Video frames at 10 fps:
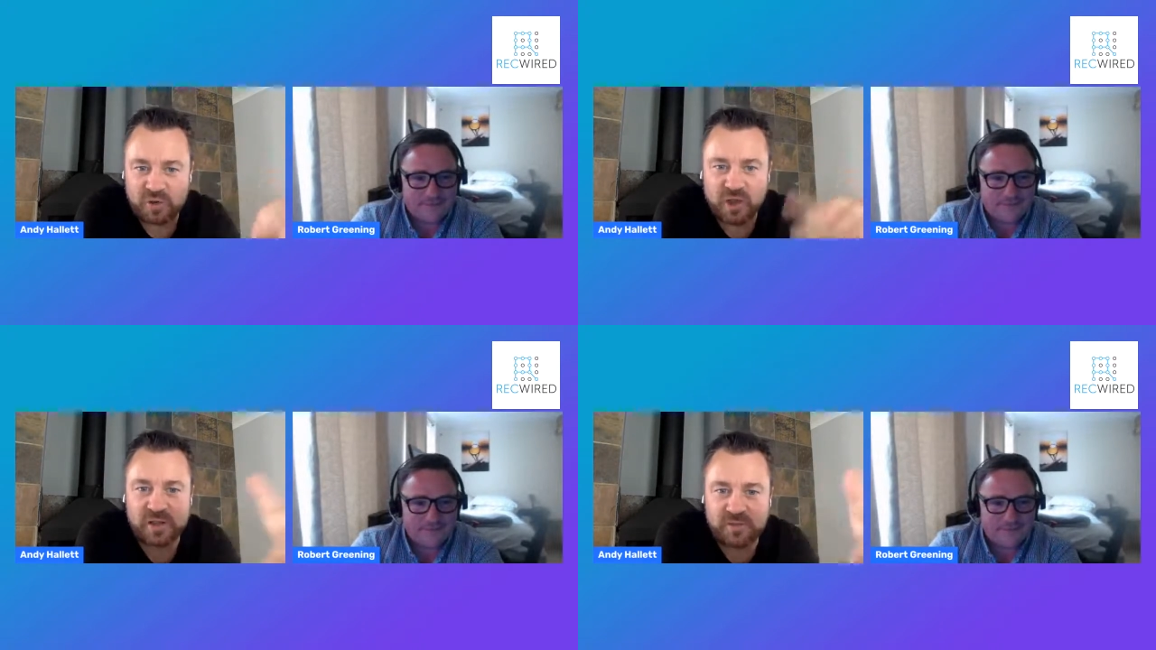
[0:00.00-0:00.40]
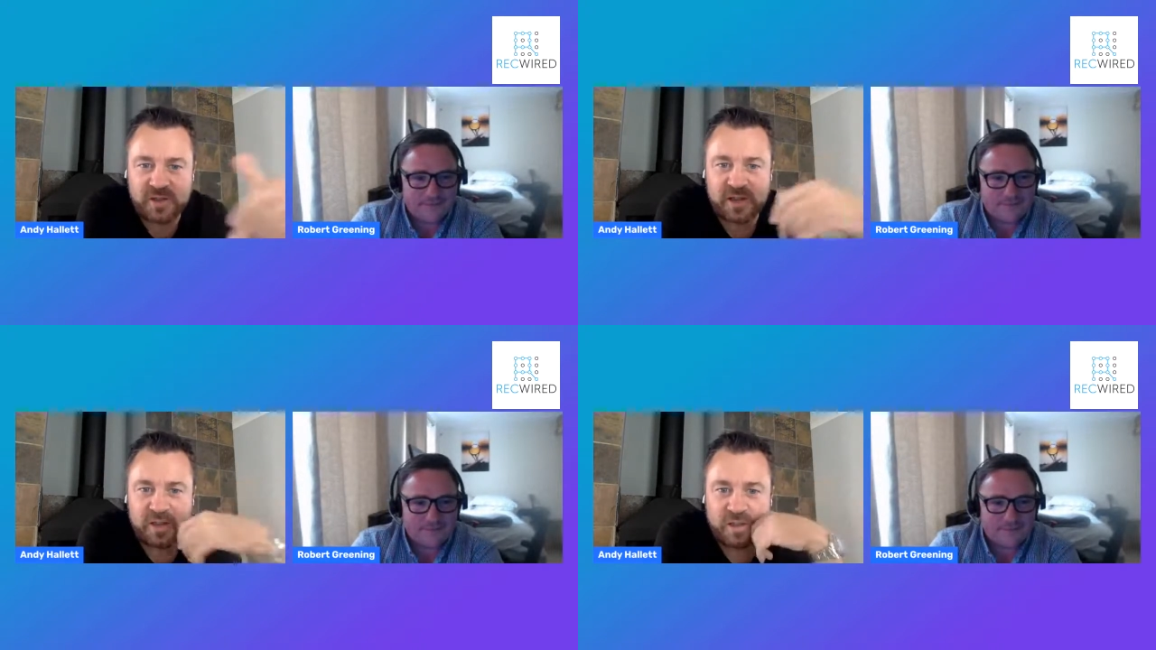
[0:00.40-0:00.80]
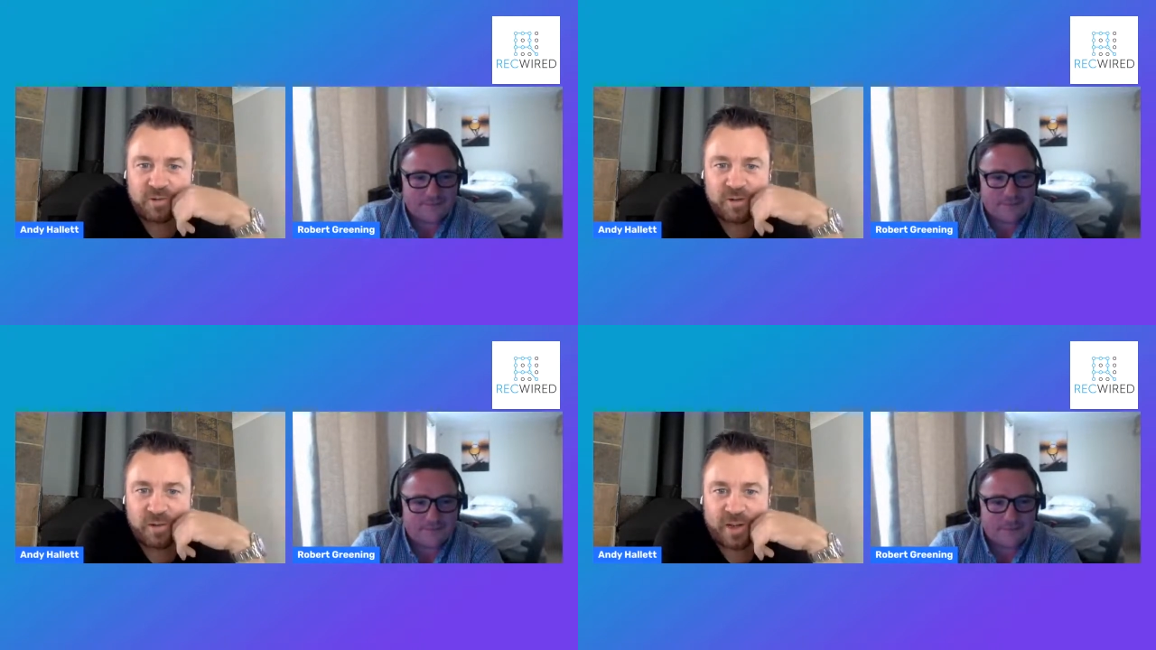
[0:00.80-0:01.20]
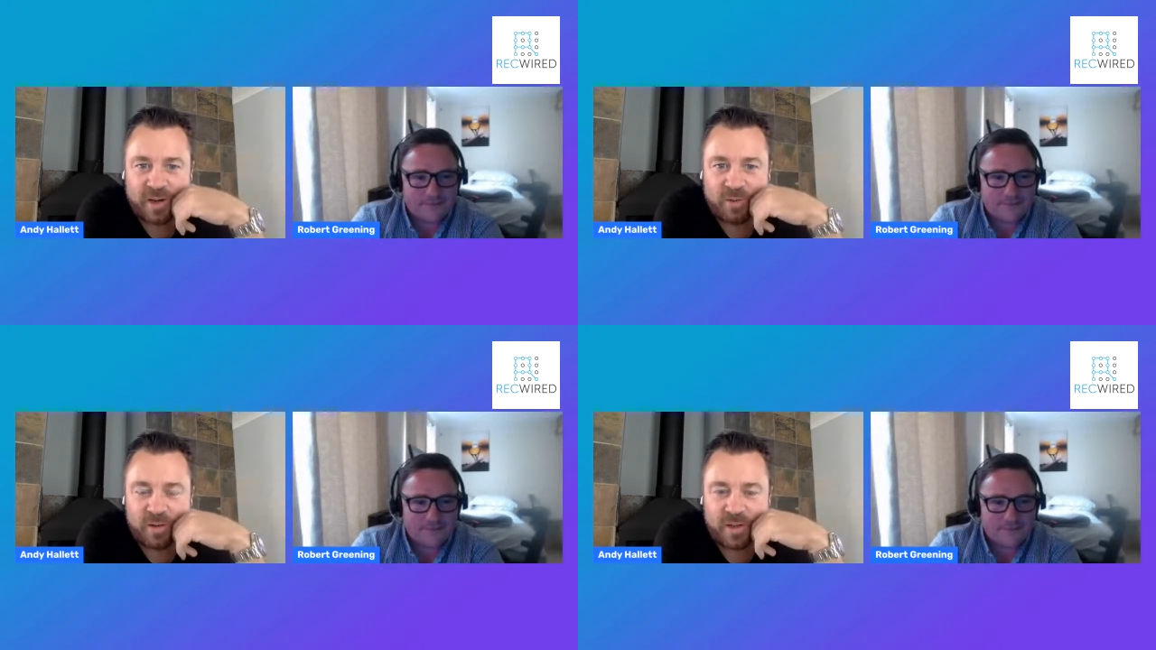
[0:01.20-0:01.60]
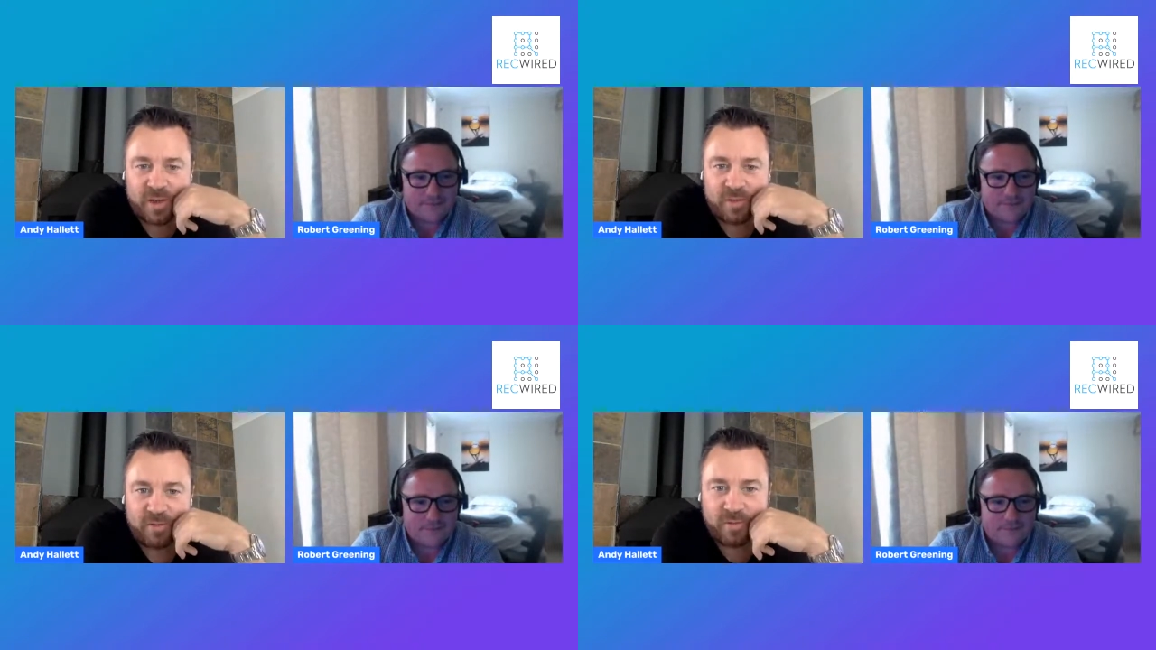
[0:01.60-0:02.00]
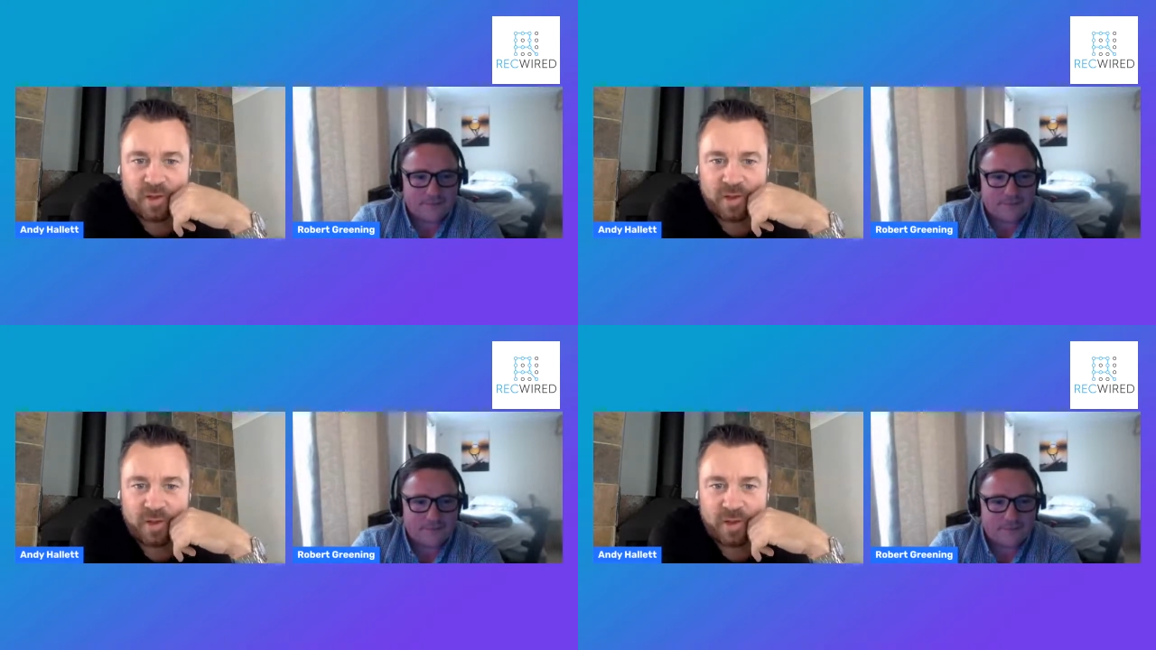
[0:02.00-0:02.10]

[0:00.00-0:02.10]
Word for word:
Speaker 1: just for sitting through an hour, you know,